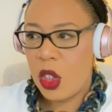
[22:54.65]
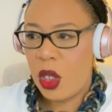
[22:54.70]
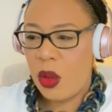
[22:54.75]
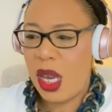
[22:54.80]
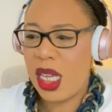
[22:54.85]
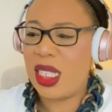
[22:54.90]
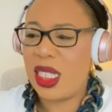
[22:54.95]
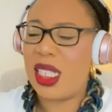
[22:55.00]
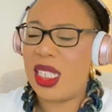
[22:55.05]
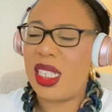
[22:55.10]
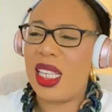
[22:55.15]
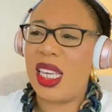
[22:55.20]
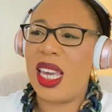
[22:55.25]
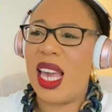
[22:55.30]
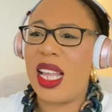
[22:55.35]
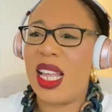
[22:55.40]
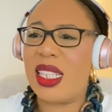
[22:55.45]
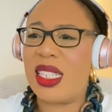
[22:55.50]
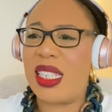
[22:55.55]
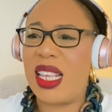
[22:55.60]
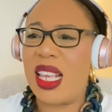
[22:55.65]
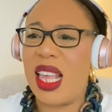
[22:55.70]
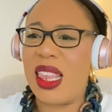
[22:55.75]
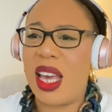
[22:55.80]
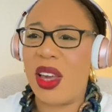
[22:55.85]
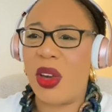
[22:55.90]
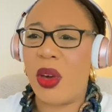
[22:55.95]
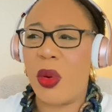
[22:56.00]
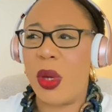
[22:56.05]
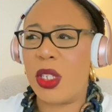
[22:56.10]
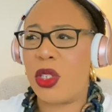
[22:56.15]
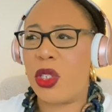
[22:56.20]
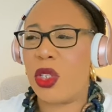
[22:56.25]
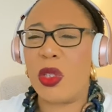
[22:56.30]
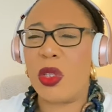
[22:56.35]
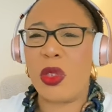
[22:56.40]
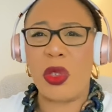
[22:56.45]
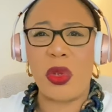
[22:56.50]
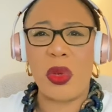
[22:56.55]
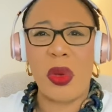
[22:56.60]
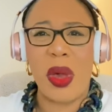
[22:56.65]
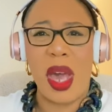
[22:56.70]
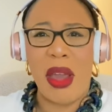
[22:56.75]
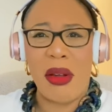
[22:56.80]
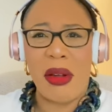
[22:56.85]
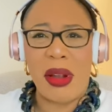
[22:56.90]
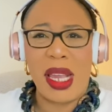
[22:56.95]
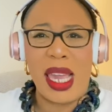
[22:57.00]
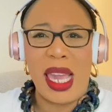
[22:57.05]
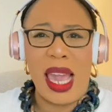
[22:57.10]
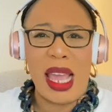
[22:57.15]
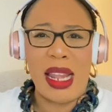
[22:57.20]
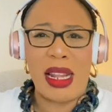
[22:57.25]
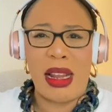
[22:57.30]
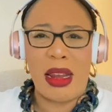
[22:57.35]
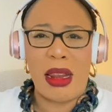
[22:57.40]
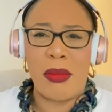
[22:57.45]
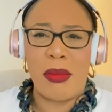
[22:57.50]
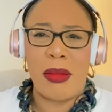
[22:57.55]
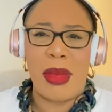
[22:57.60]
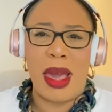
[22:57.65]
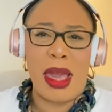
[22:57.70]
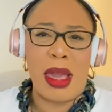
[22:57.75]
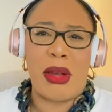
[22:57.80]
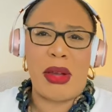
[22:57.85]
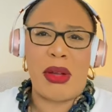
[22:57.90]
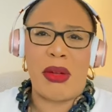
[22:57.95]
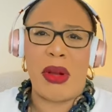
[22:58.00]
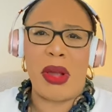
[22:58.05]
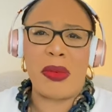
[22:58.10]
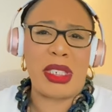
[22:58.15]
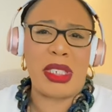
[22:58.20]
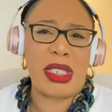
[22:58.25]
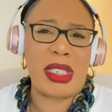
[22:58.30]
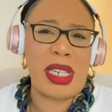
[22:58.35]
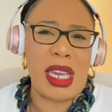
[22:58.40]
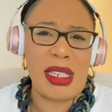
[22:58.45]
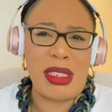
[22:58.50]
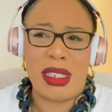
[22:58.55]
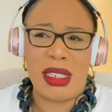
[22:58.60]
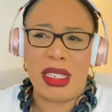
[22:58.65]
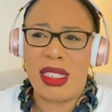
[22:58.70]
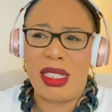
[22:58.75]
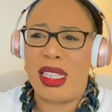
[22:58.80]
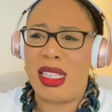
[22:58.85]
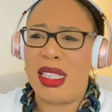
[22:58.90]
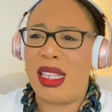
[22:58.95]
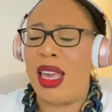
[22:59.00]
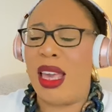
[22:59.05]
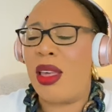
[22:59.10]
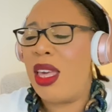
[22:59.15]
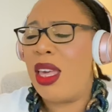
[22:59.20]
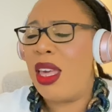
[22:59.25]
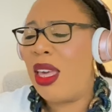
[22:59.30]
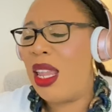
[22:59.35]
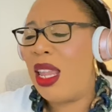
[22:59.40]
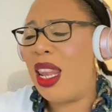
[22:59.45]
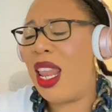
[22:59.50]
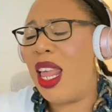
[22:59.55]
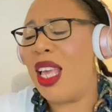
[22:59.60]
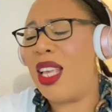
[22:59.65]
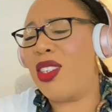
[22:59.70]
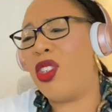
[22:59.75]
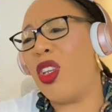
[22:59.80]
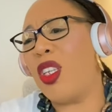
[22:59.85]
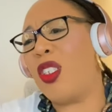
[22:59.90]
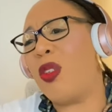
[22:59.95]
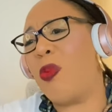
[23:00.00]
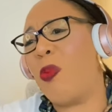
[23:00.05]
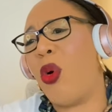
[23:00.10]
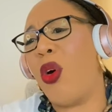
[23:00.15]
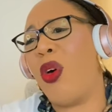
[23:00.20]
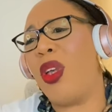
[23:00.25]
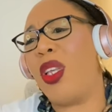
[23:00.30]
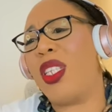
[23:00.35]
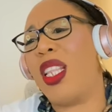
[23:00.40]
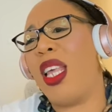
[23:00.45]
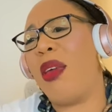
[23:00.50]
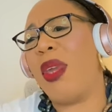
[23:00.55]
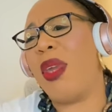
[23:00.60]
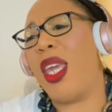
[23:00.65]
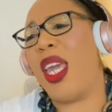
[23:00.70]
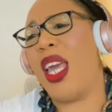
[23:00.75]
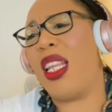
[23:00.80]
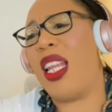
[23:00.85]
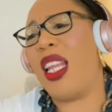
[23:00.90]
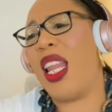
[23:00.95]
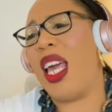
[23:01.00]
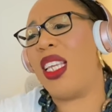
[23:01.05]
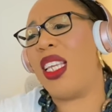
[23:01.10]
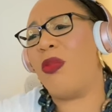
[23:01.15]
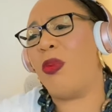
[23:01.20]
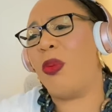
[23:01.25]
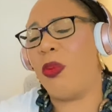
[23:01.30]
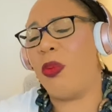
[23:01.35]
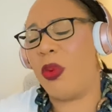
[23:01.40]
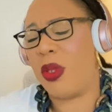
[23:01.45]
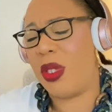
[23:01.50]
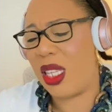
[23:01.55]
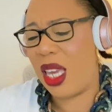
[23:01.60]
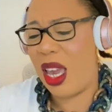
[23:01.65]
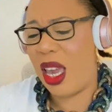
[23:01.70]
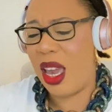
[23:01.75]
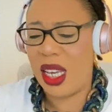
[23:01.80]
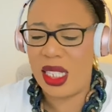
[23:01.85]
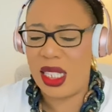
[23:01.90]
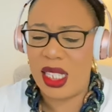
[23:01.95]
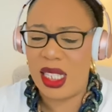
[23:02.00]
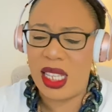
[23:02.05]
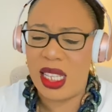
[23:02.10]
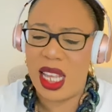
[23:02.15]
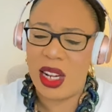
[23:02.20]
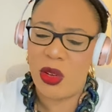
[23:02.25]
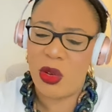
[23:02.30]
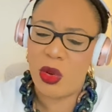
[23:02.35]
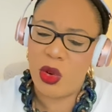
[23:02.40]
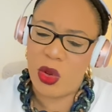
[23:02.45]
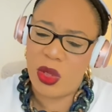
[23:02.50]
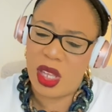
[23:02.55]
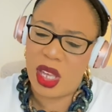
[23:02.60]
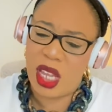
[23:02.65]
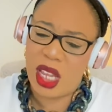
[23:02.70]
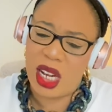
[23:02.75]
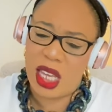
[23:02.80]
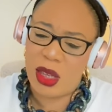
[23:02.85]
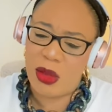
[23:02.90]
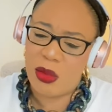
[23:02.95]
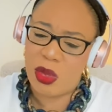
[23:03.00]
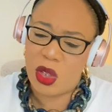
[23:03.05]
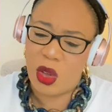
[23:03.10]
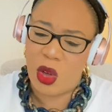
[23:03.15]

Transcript: Why did he answer that question so arrogantly? Micro changes in air. Let's just pause. Let me analyze people's characters. I don't know their names